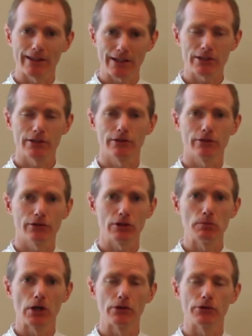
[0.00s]
less than 3
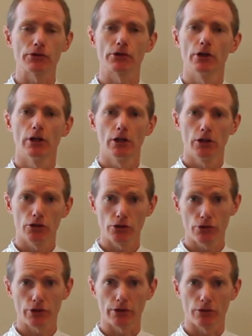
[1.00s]
months,
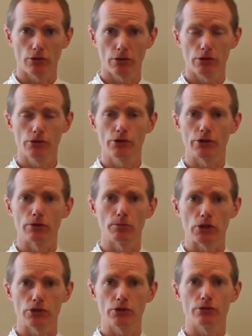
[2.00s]
use it or lose it,
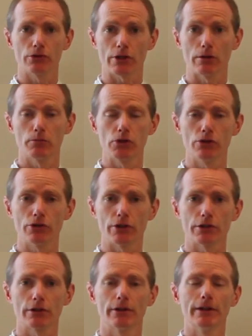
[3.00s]
but don't abuse
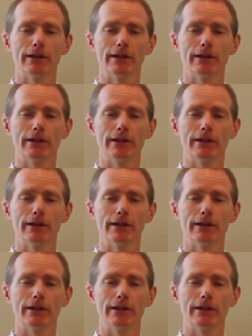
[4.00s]
it.